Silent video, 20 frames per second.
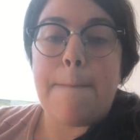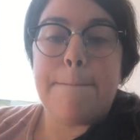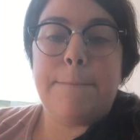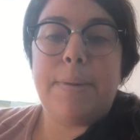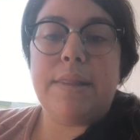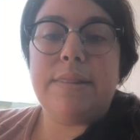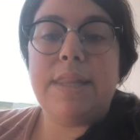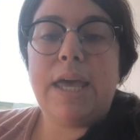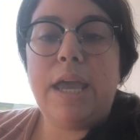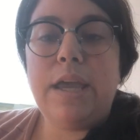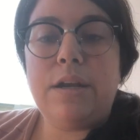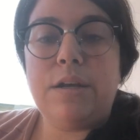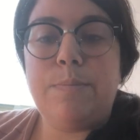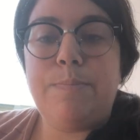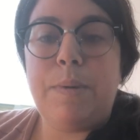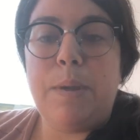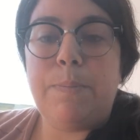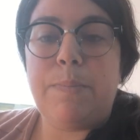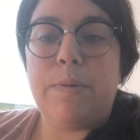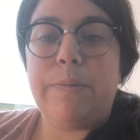But later,
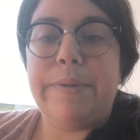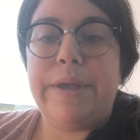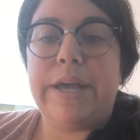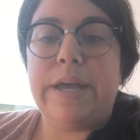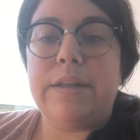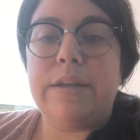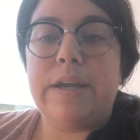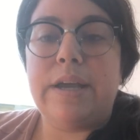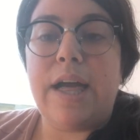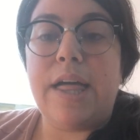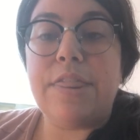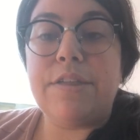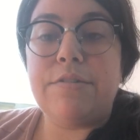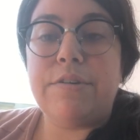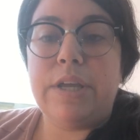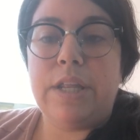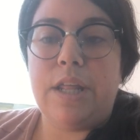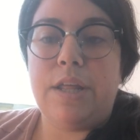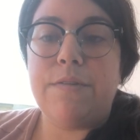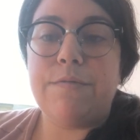people began
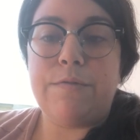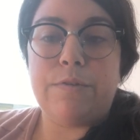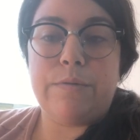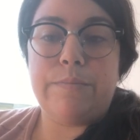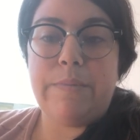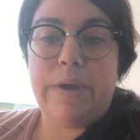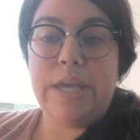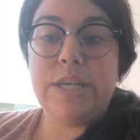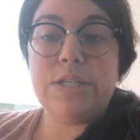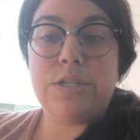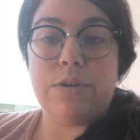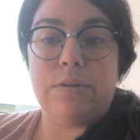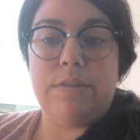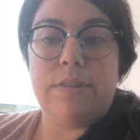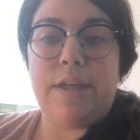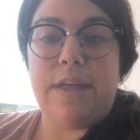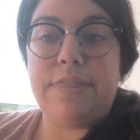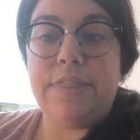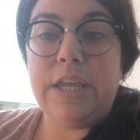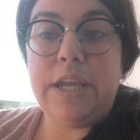gathering information
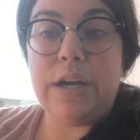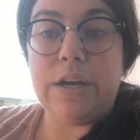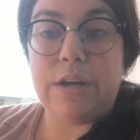that the